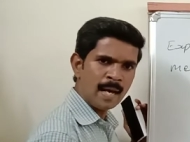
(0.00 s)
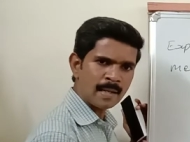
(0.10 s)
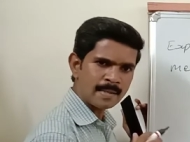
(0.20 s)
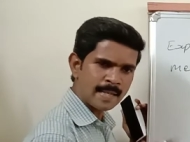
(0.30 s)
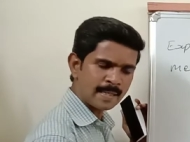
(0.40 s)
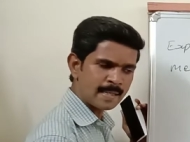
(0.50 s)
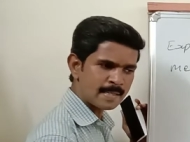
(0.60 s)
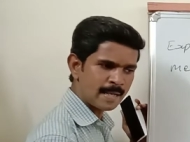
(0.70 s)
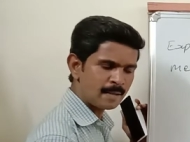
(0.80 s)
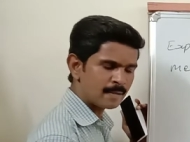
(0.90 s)
and the second
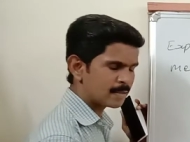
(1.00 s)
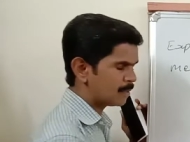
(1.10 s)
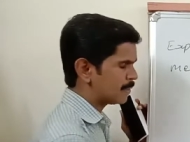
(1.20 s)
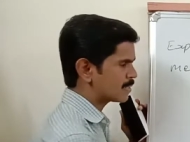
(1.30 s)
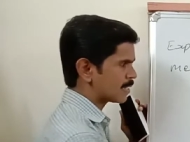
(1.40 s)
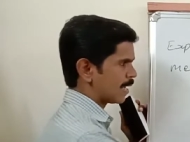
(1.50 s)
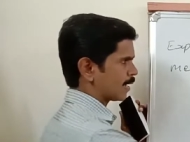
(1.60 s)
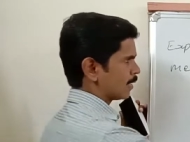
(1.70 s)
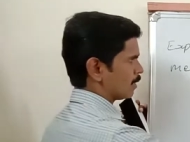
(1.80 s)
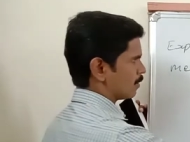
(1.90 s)
scientist name is
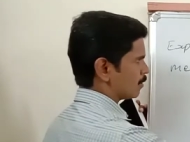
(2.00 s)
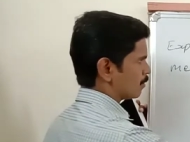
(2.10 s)
Tag.